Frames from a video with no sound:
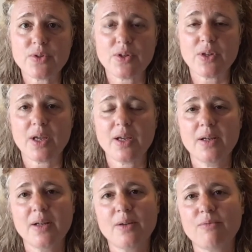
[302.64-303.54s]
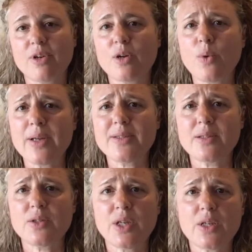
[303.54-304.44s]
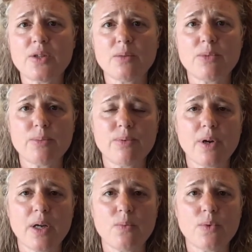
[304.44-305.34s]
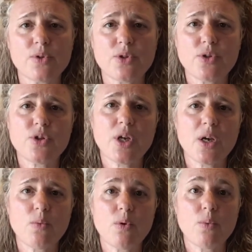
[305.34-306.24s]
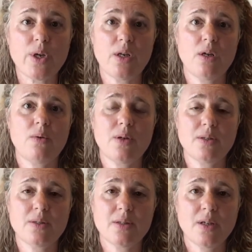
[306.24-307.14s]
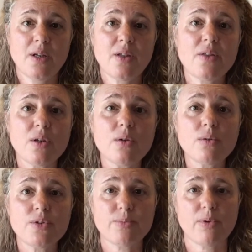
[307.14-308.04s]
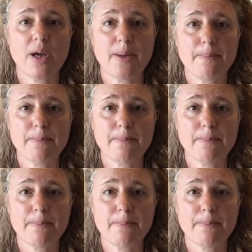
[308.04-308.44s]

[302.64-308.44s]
to their request to teach them to pray was to share what we know as the Lord's Prayer.